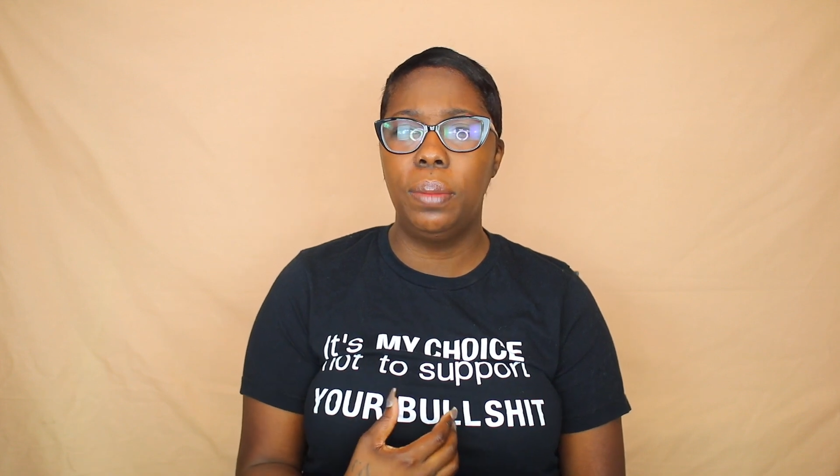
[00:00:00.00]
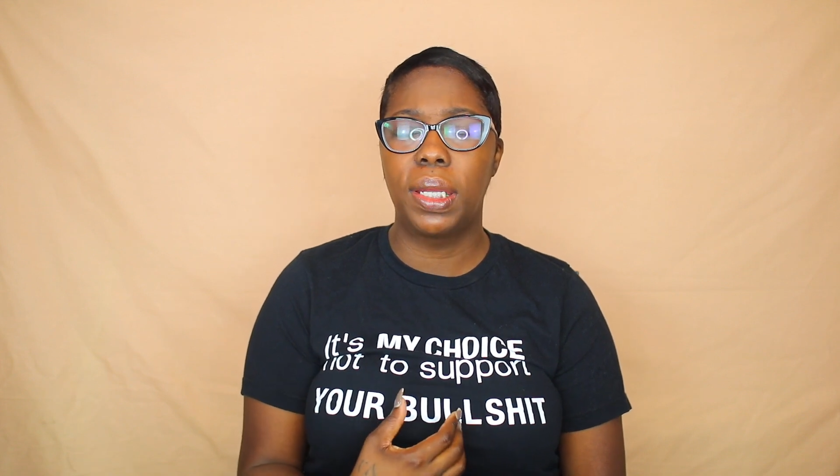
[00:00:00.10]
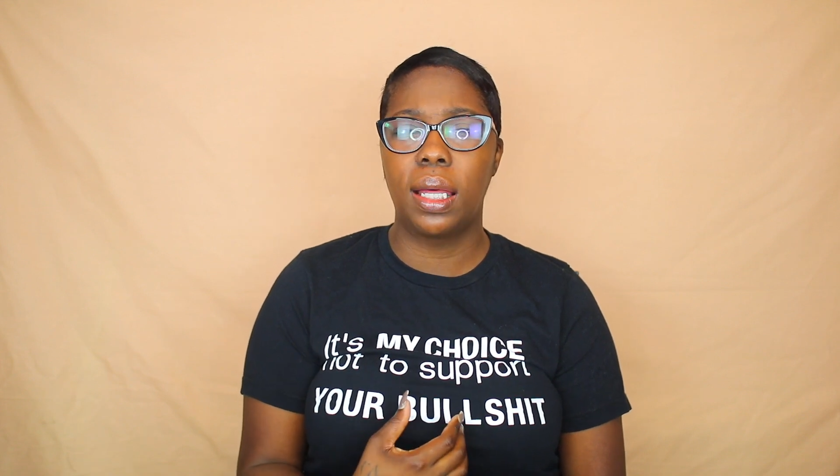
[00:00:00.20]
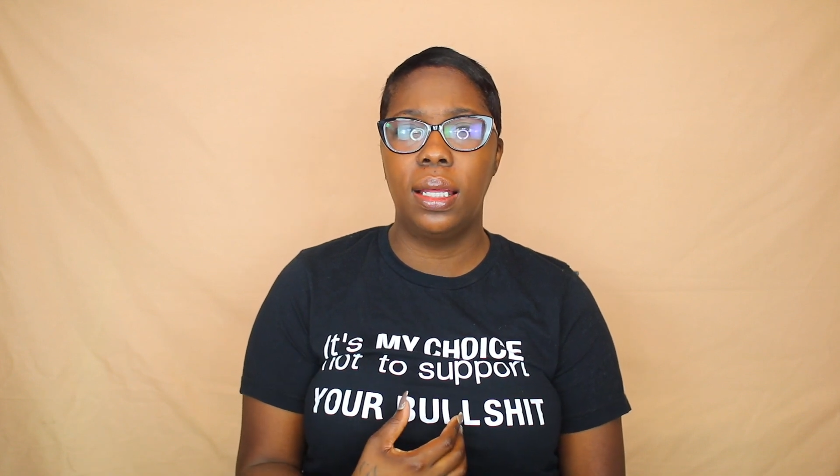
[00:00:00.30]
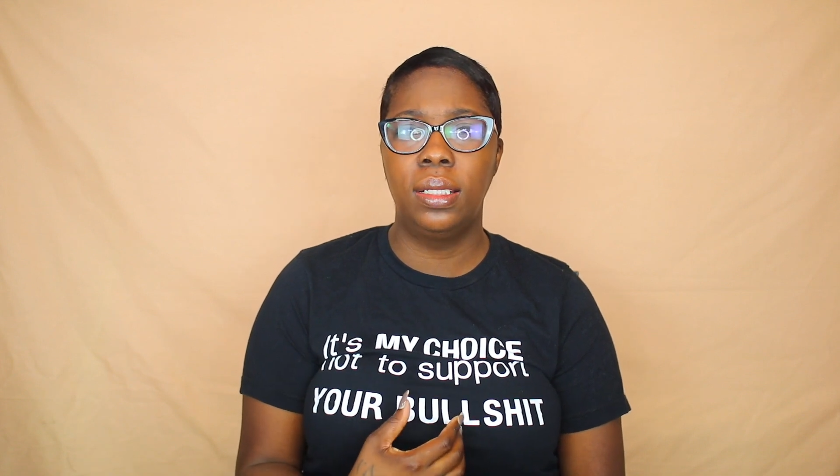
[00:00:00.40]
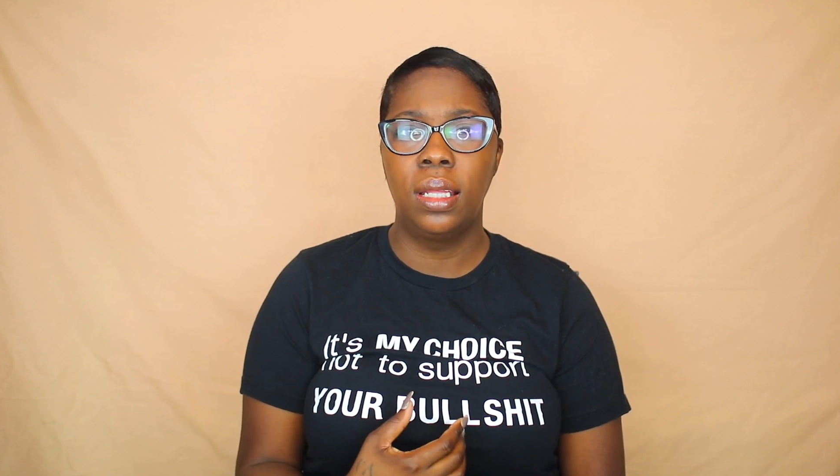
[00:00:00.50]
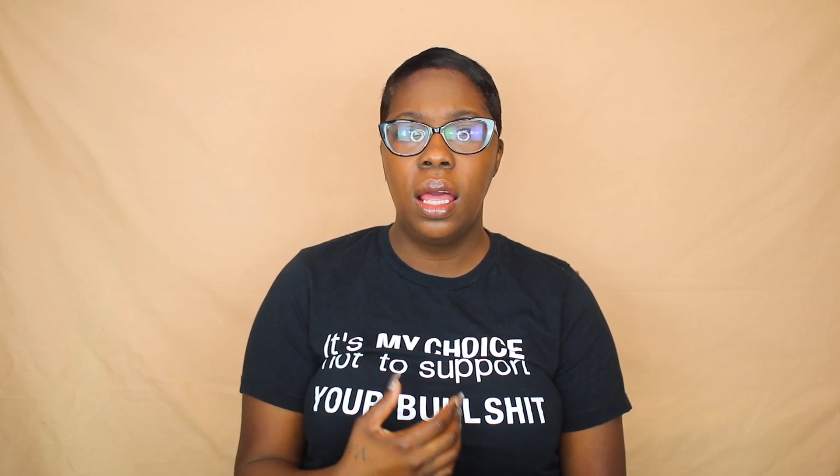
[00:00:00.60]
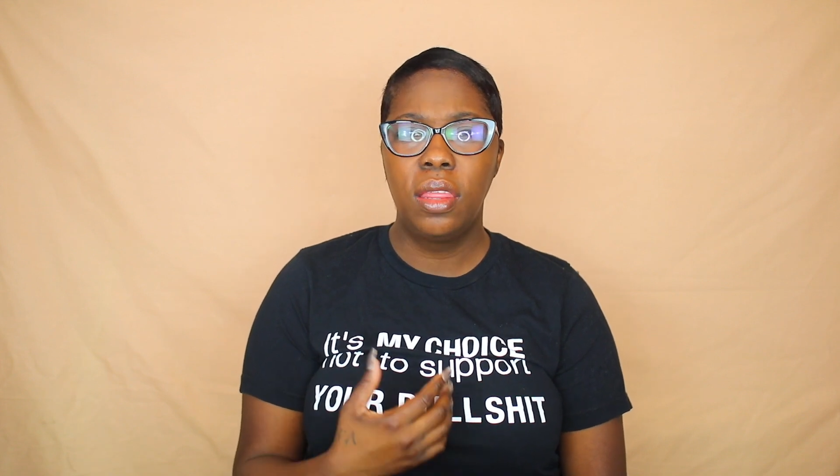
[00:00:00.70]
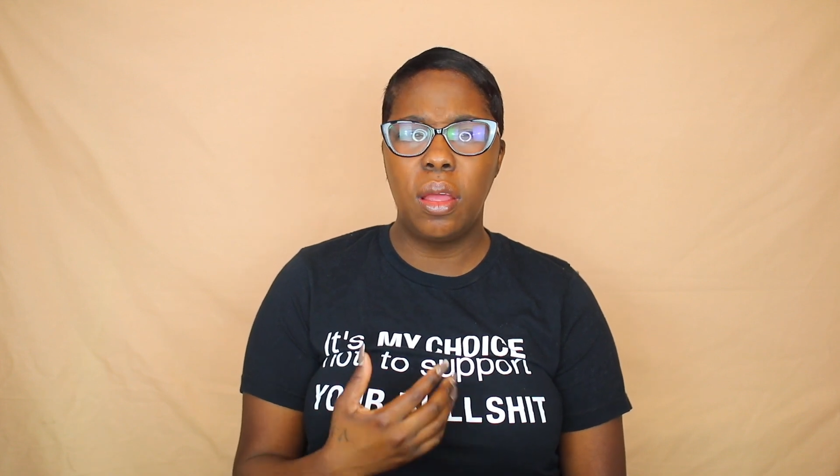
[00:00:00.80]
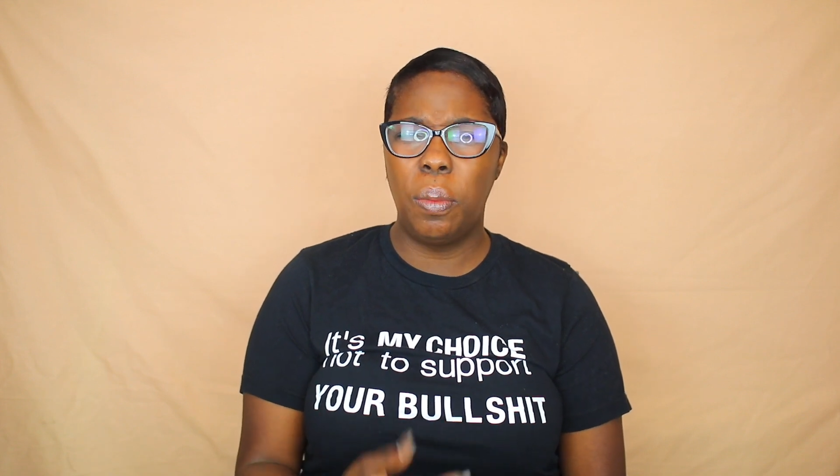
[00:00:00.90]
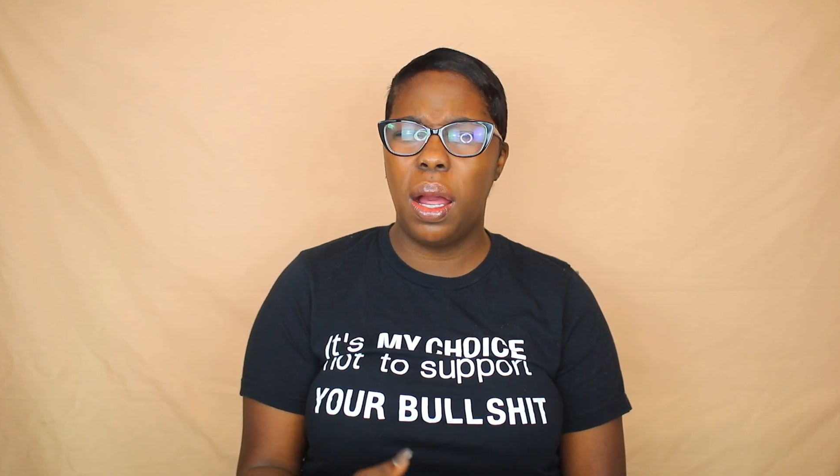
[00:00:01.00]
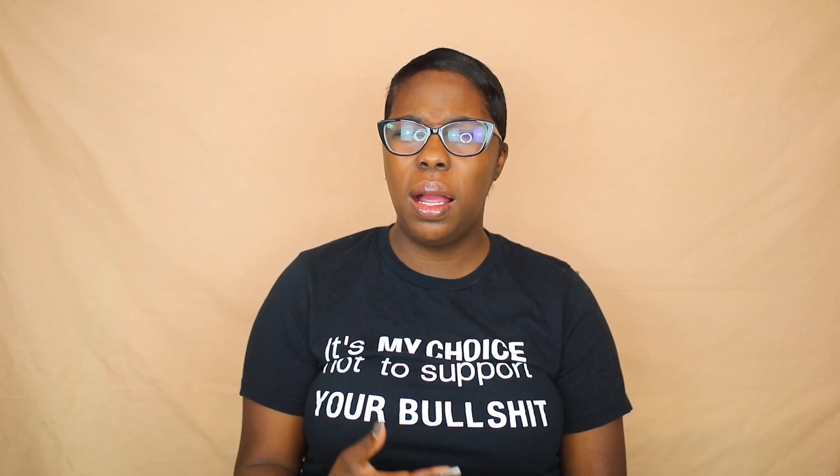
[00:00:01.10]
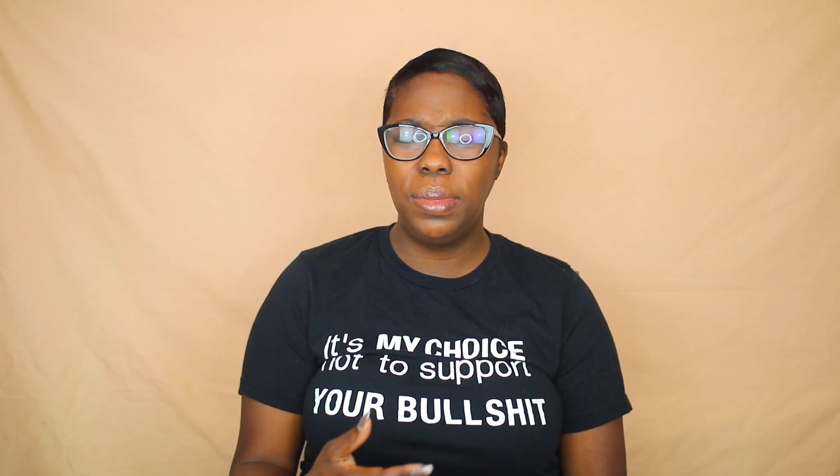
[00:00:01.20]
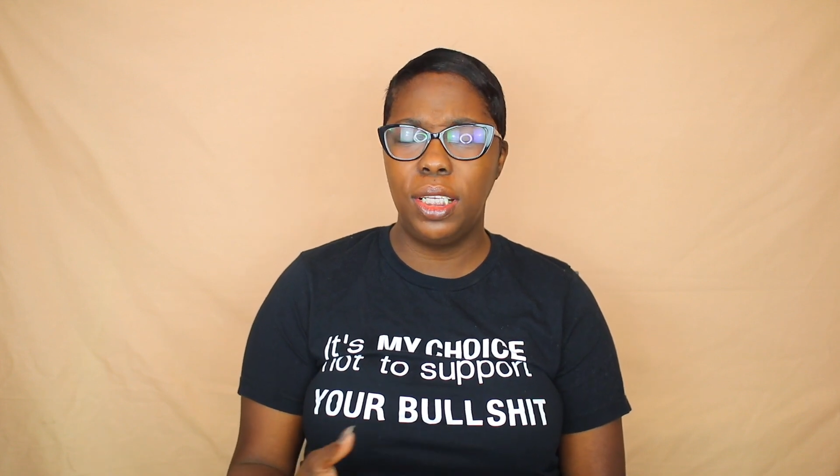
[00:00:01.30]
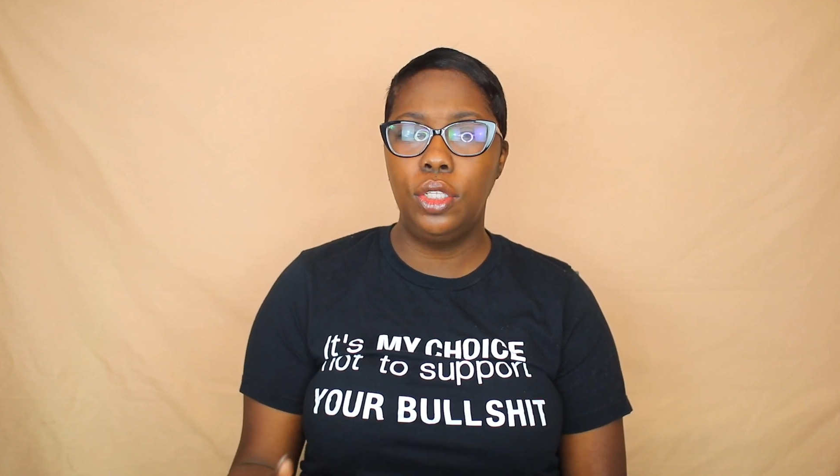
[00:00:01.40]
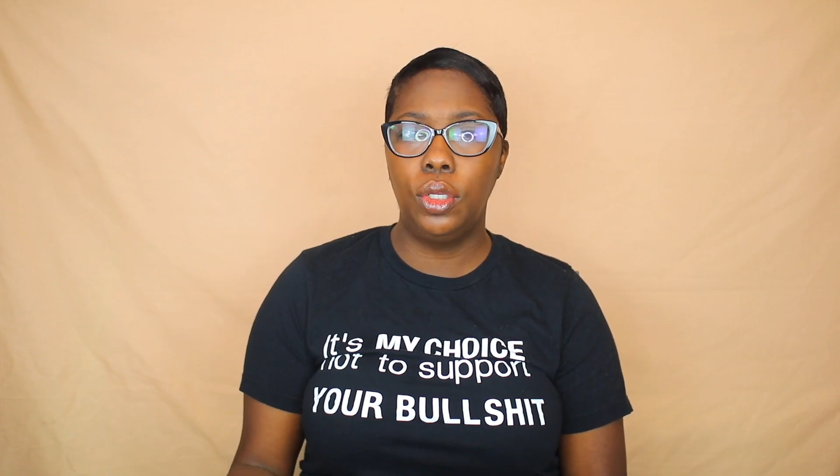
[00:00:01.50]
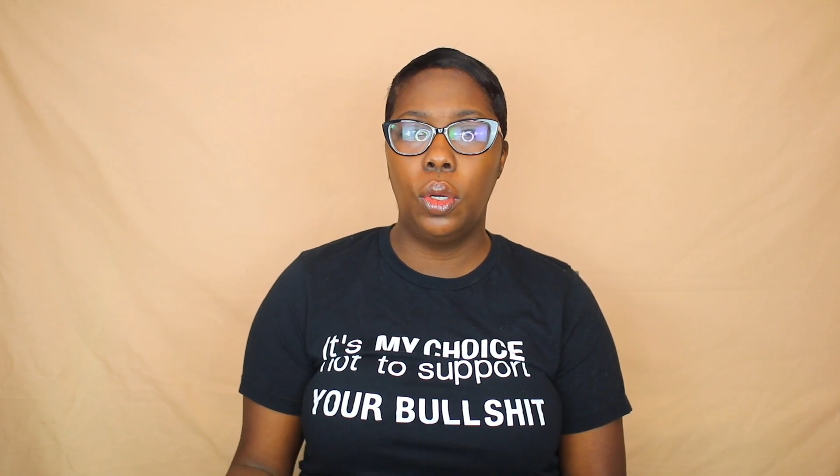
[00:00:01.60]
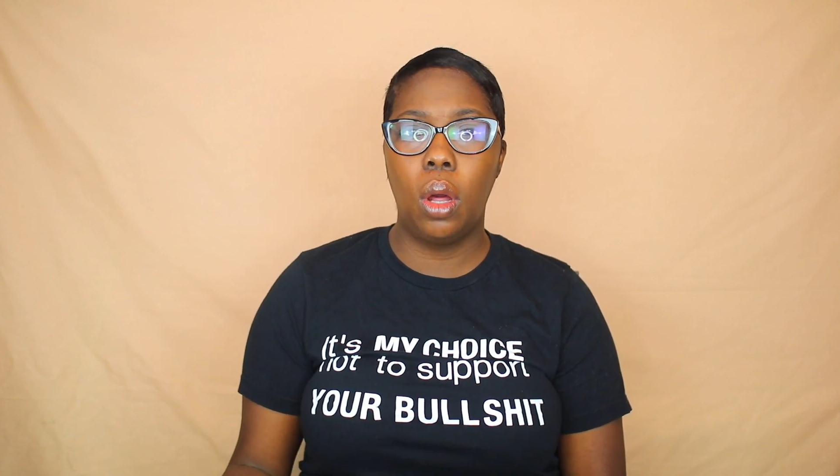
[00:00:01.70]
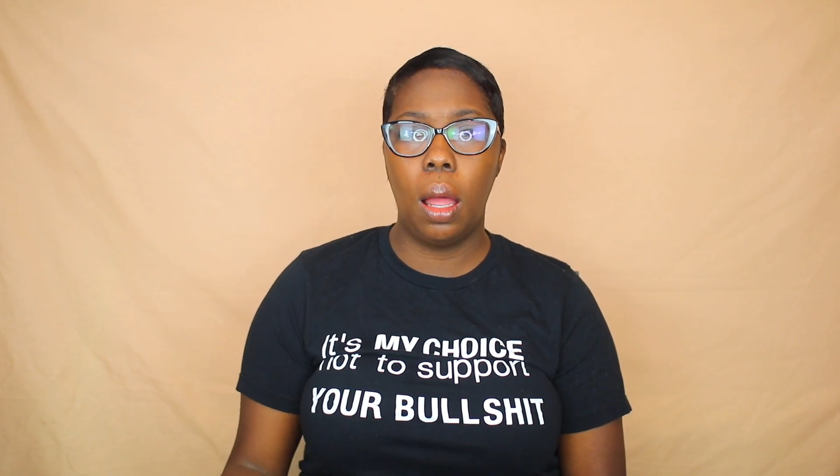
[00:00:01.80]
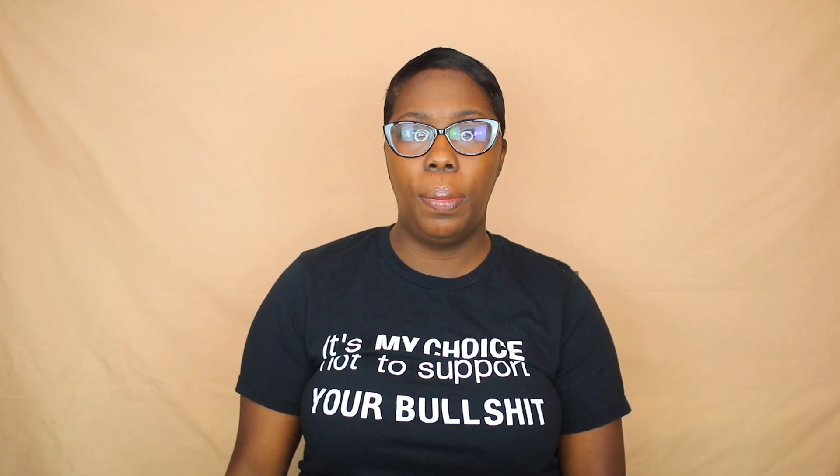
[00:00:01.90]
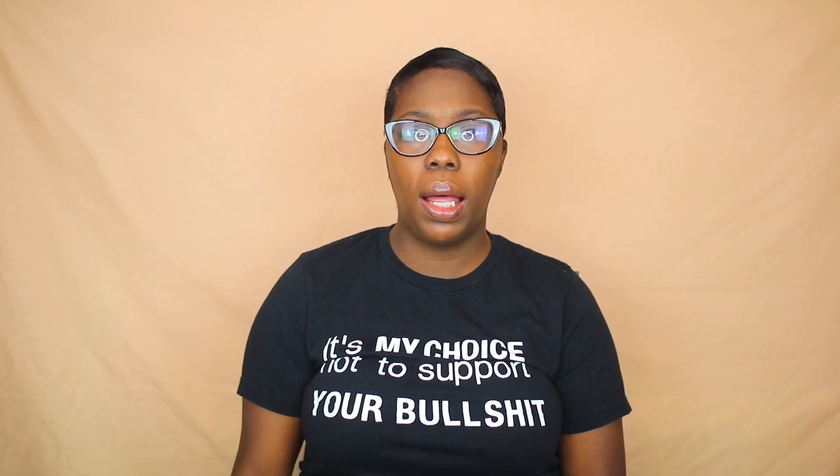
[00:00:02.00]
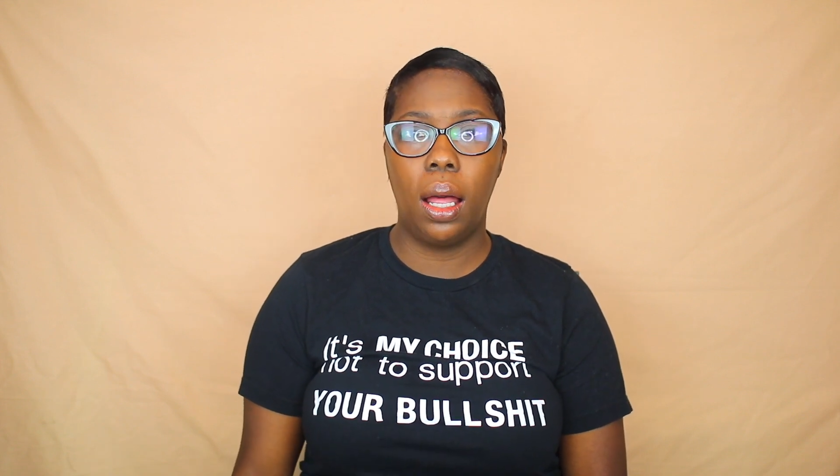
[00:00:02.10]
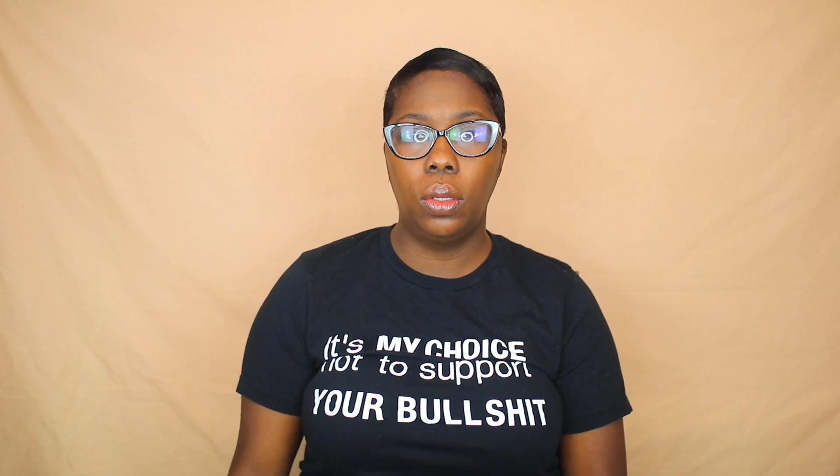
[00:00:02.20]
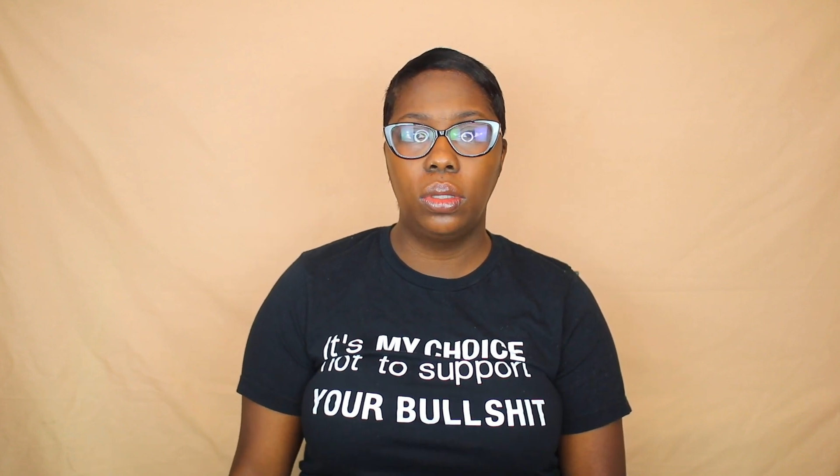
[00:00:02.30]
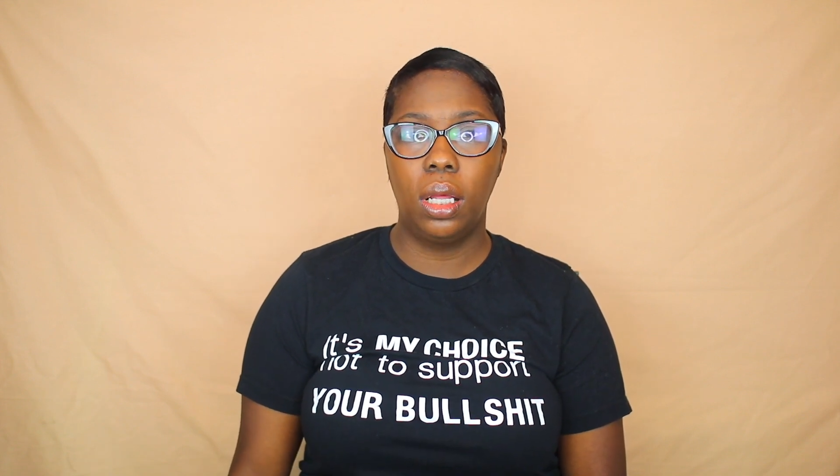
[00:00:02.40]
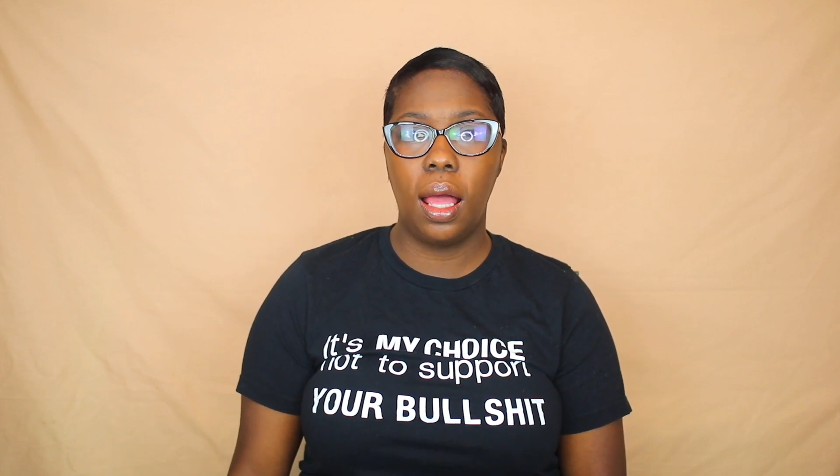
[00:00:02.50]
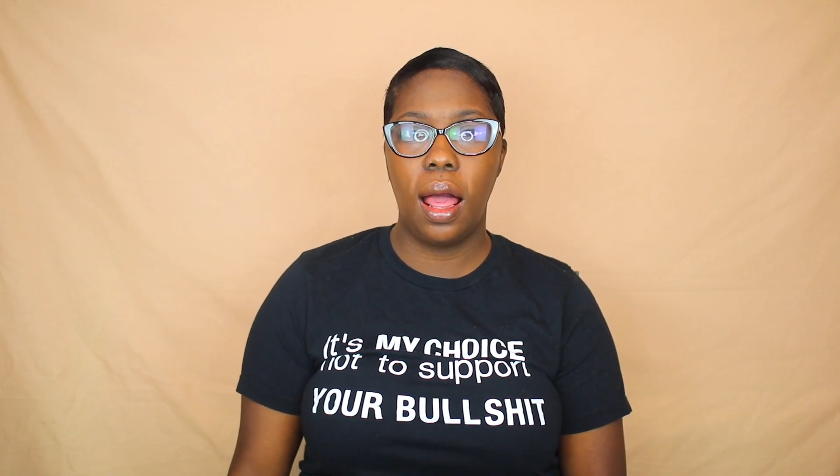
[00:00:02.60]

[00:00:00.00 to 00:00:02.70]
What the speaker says: because the mom didn't know about